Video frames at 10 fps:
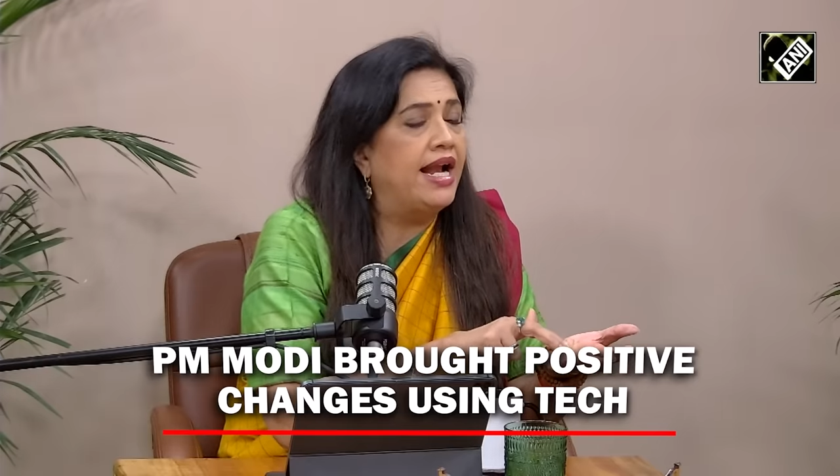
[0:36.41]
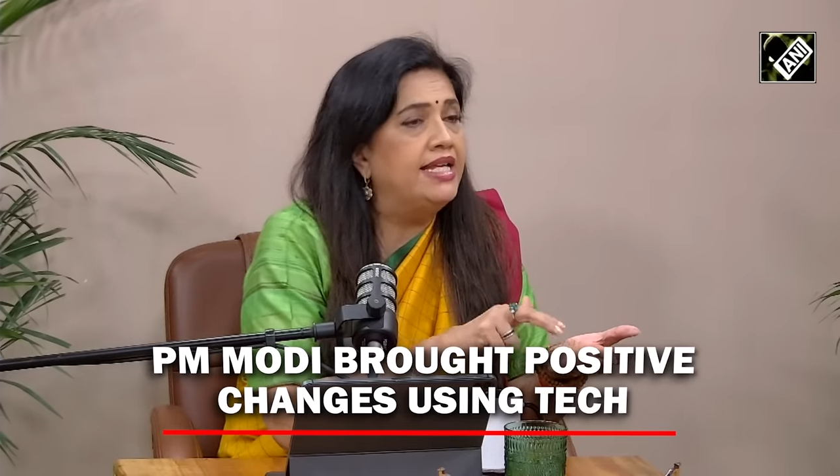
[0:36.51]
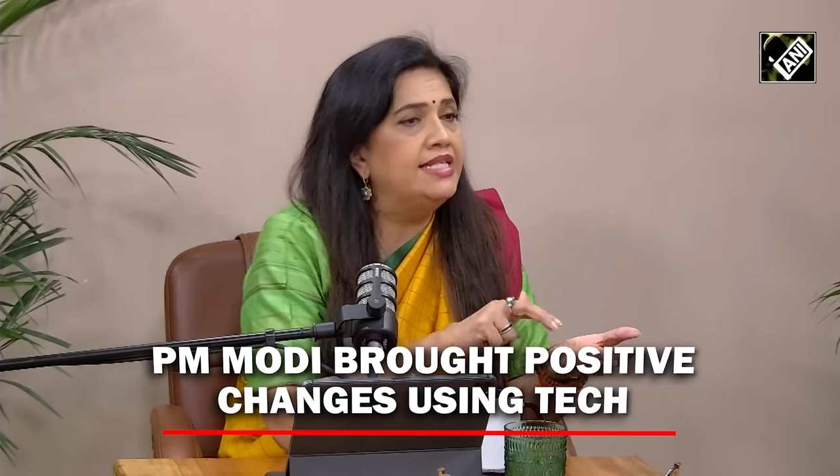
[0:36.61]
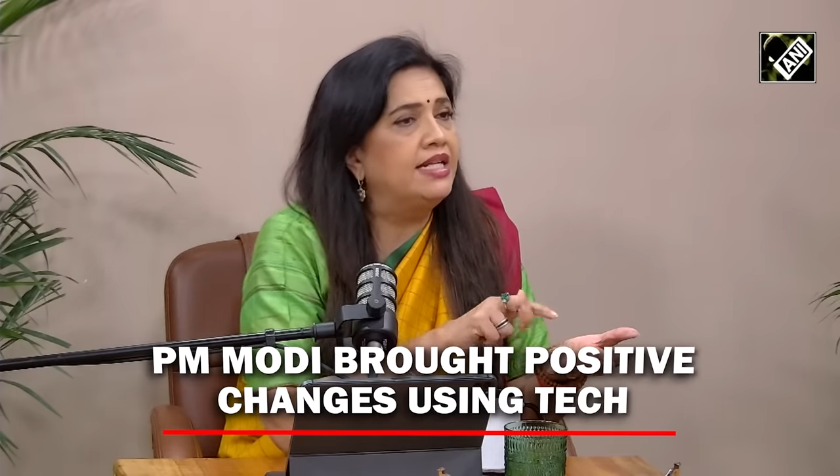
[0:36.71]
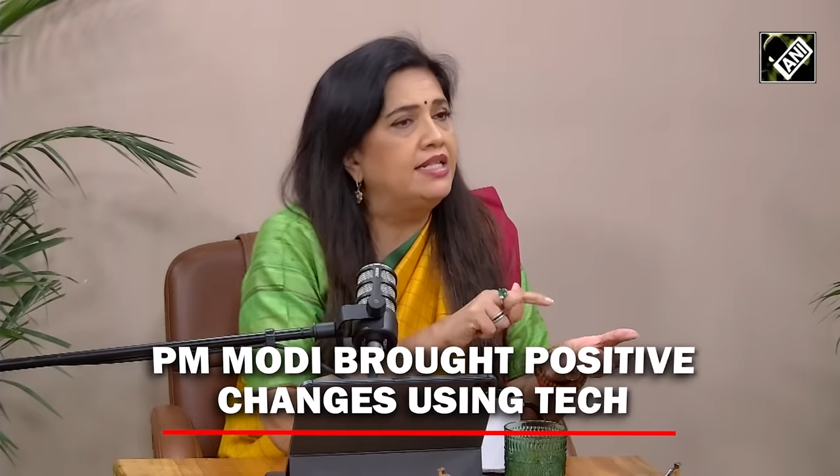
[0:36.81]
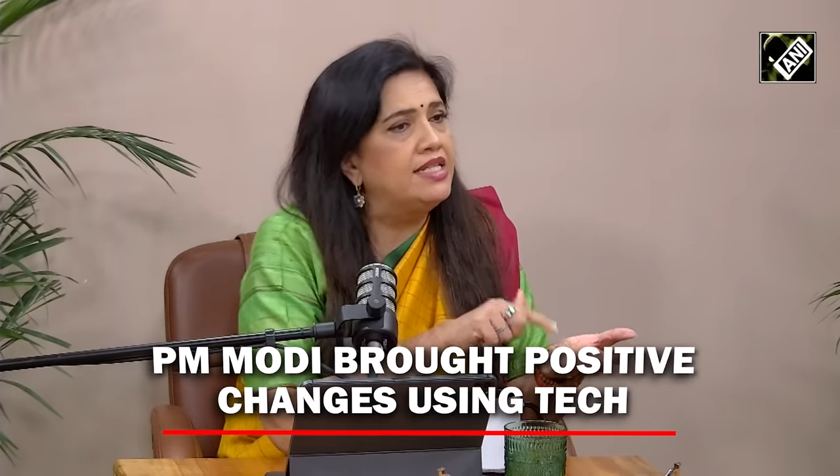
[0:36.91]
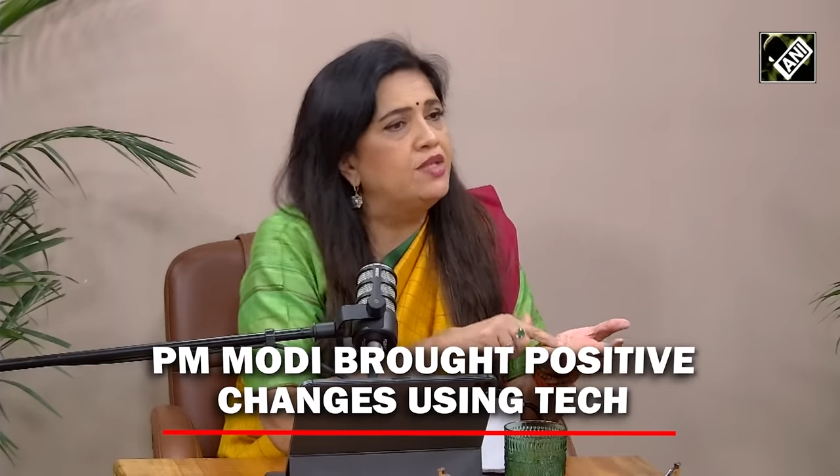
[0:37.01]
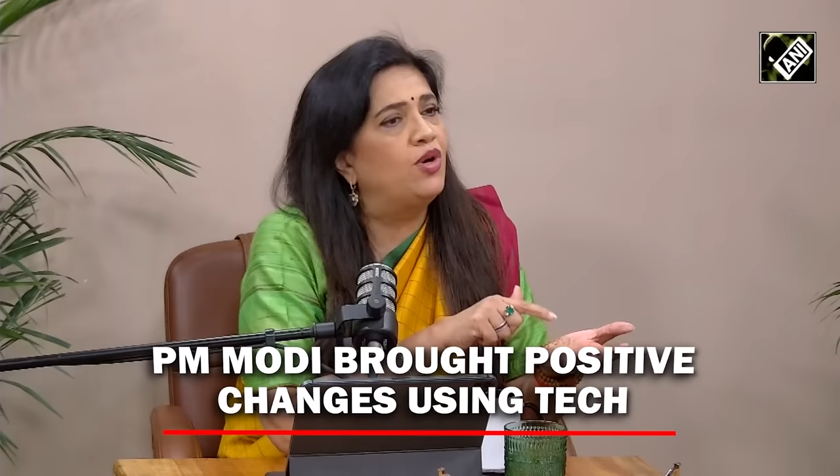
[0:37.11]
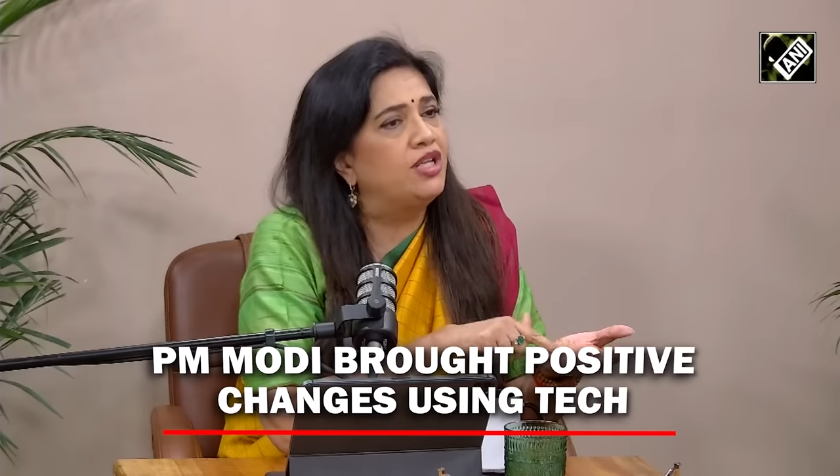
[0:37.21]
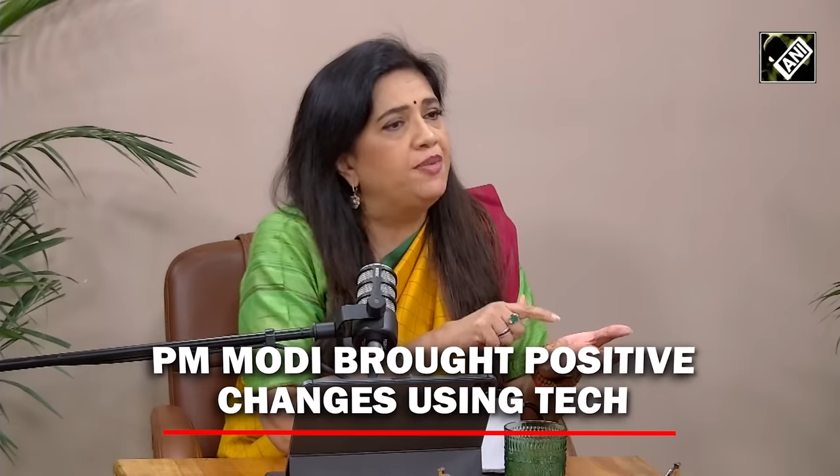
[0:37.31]
And he said, this is
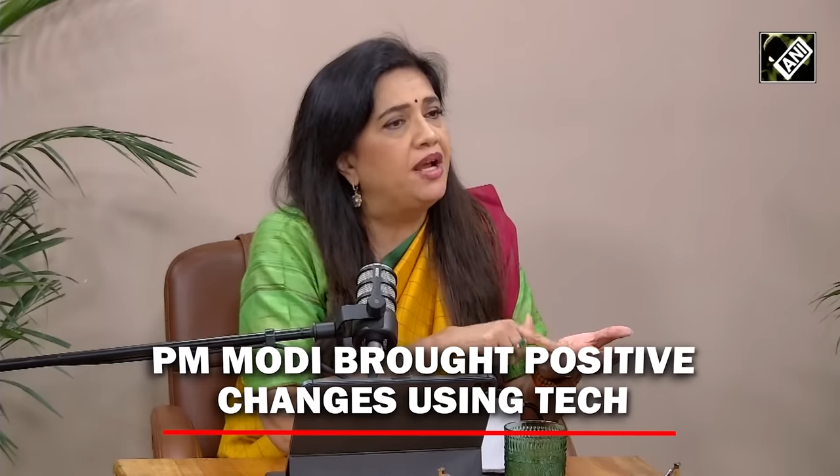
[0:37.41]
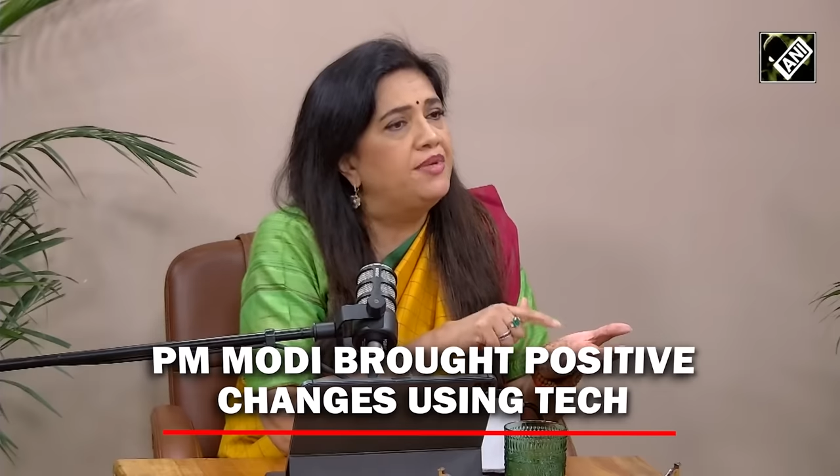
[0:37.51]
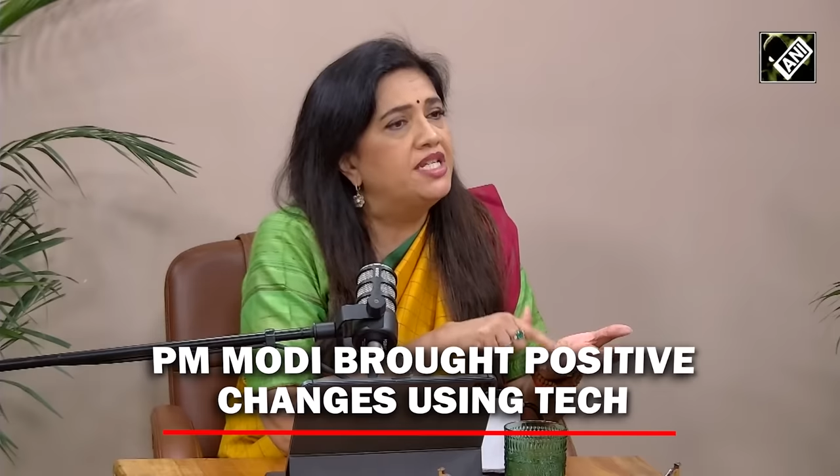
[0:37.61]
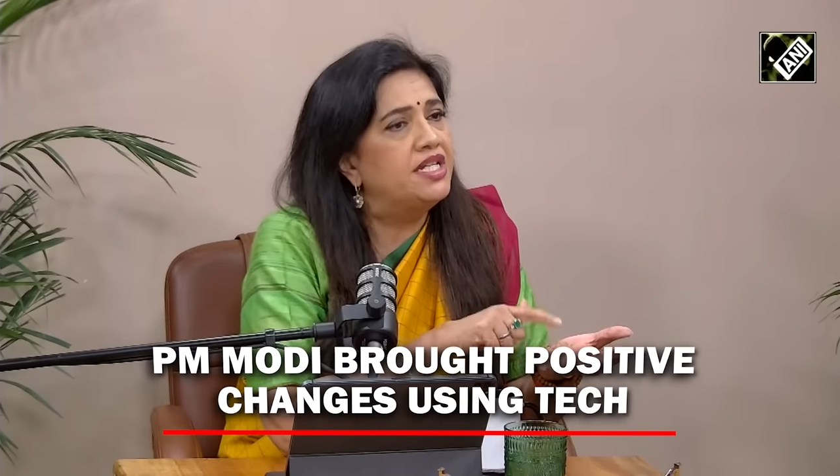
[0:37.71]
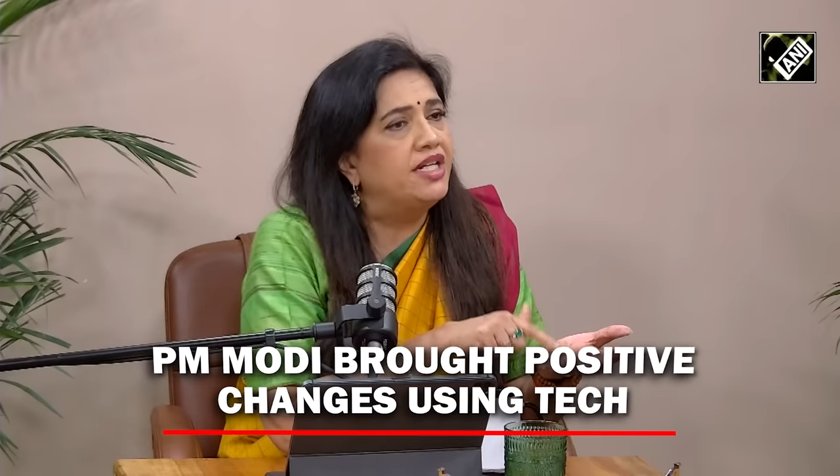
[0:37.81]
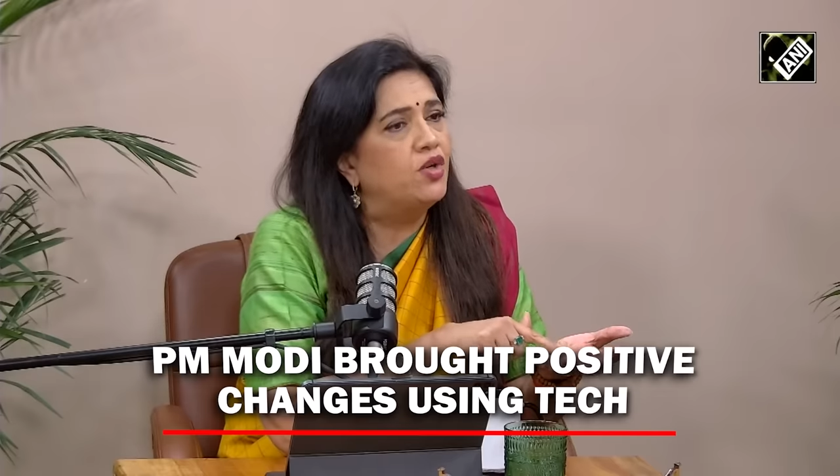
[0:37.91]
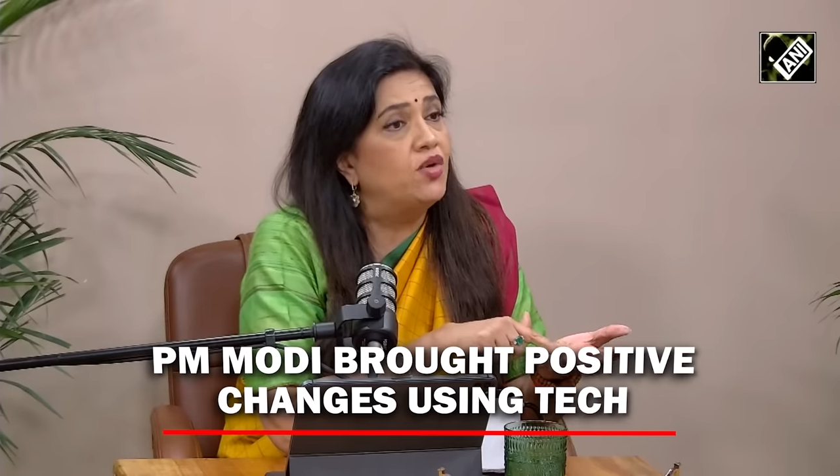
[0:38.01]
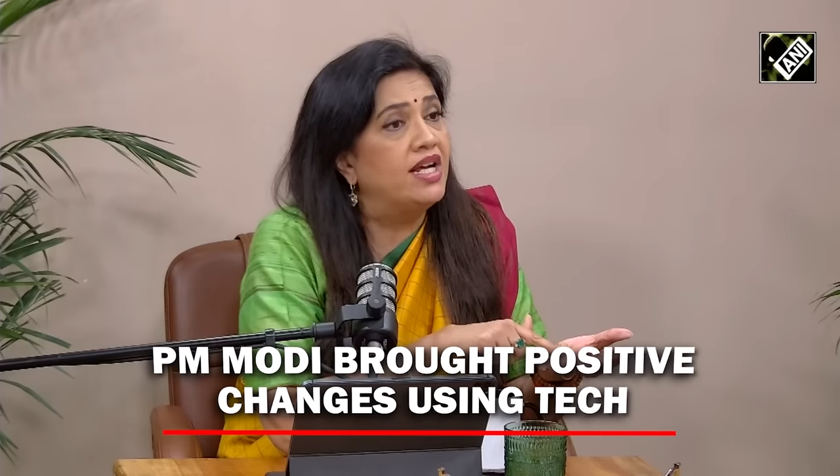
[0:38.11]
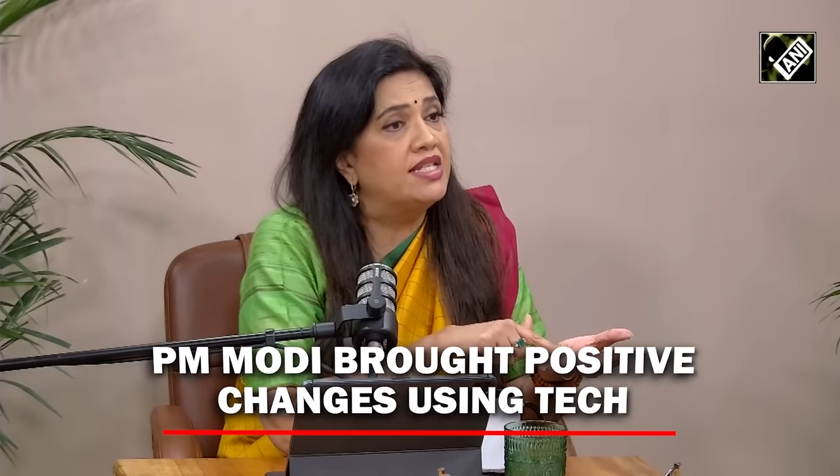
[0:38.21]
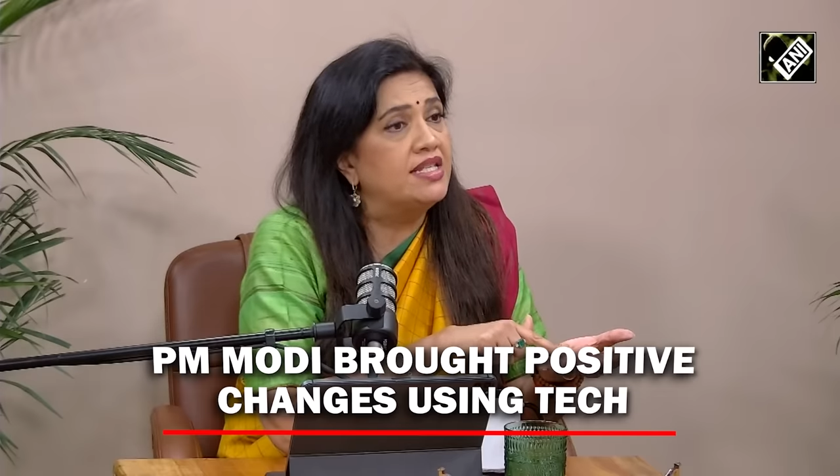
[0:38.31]
what the Prime Minister had
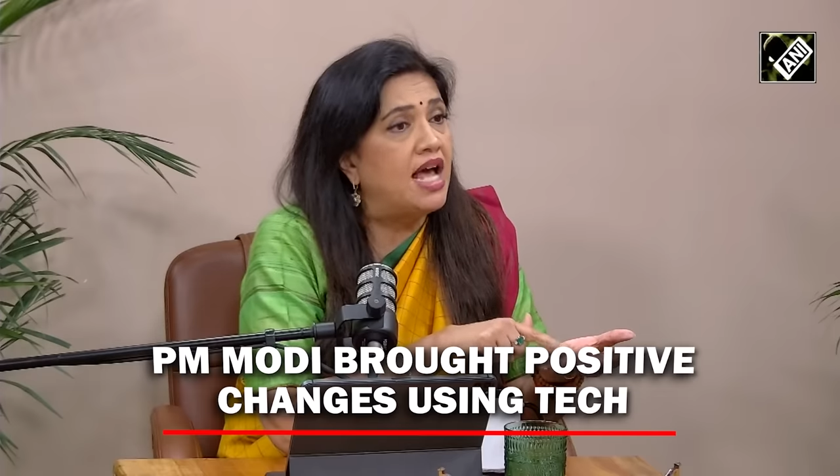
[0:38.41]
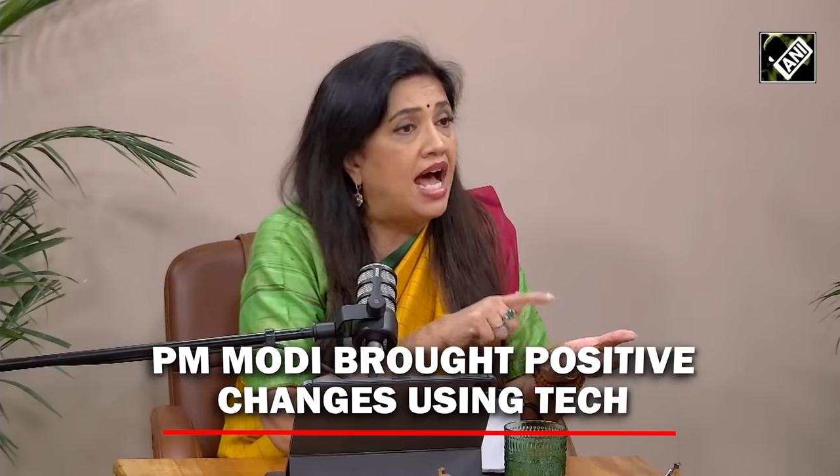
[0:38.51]
told us.